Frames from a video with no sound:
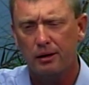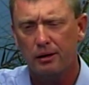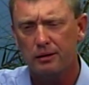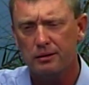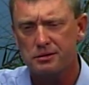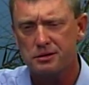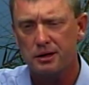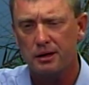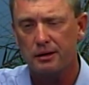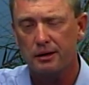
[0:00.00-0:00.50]

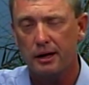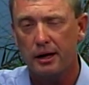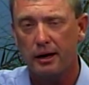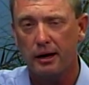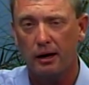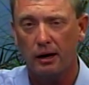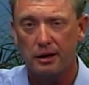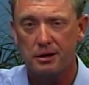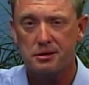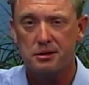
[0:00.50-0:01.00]
sit down
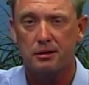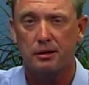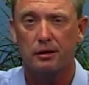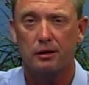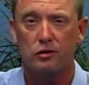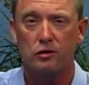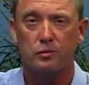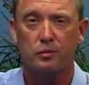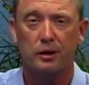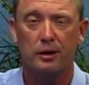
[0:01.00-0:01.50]
and listen to
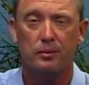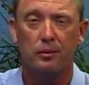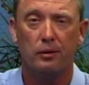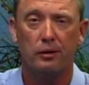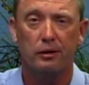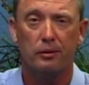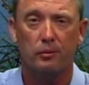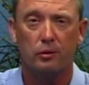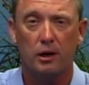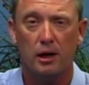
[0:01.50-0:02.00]
those people and
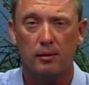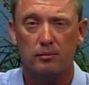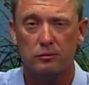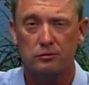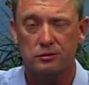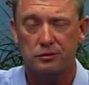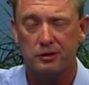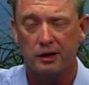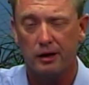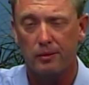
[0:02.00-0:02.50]
the problems
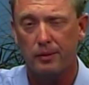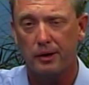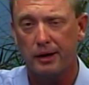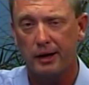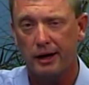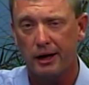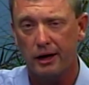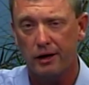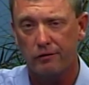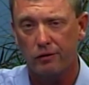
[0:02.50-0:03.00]
that they may
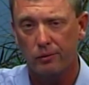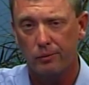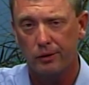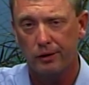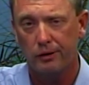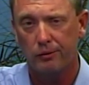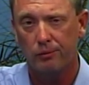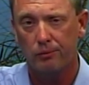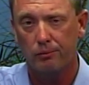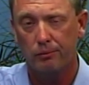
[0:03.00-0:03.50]
have, and
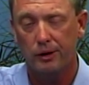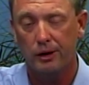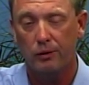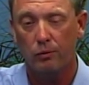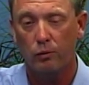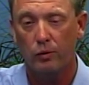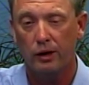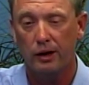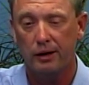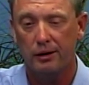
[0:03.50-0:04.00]
being
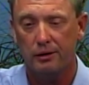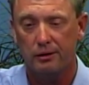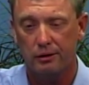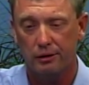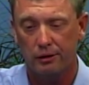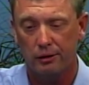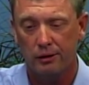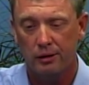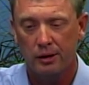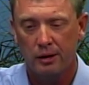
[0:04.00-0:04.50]
willing
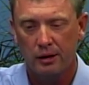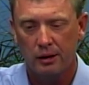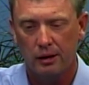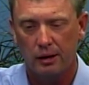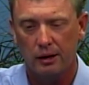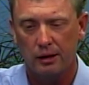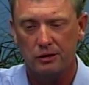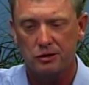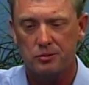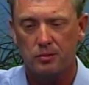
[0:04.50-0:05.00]
to
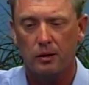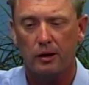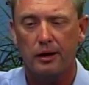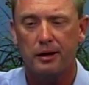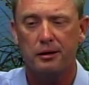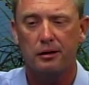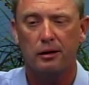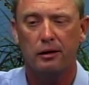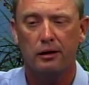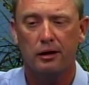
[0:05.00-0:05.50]

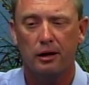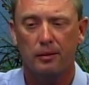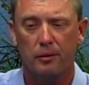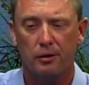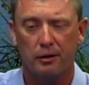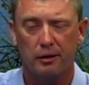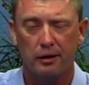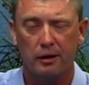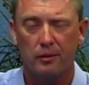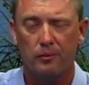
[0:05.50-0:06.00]
explain to them or
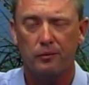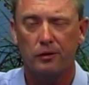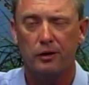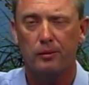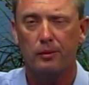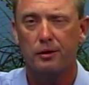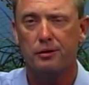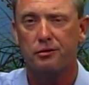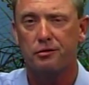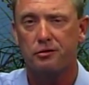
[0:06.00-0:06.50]
to help them
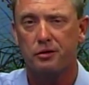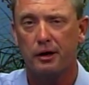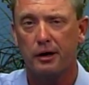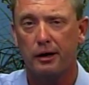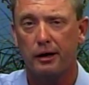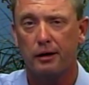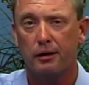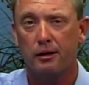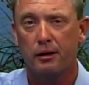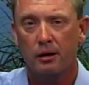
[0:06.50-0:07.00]

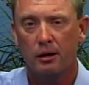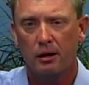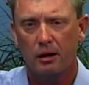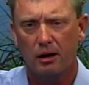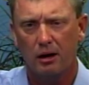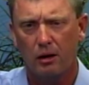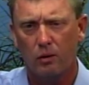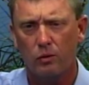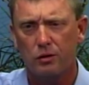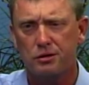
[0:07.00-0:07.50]
understand
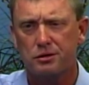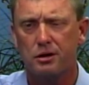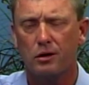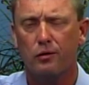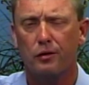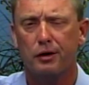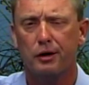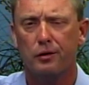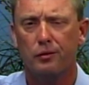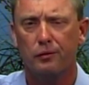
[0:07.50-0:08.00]
what's
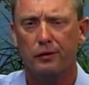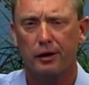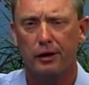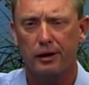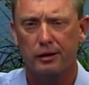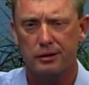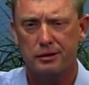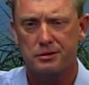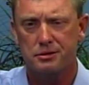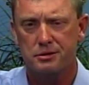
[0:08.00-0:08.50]
going on there,
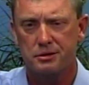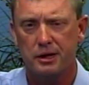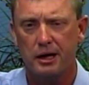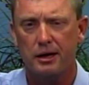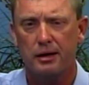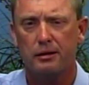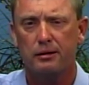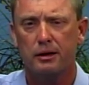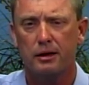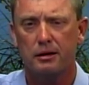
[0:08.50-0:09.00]
and just
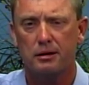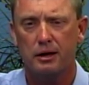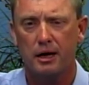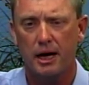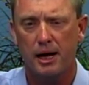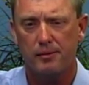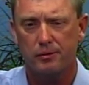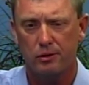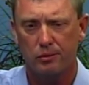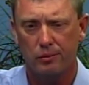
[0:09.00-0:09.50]
taking that
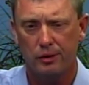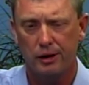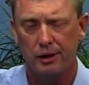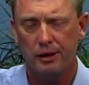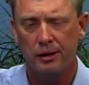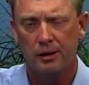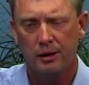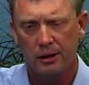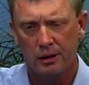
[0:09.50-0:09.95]
time to be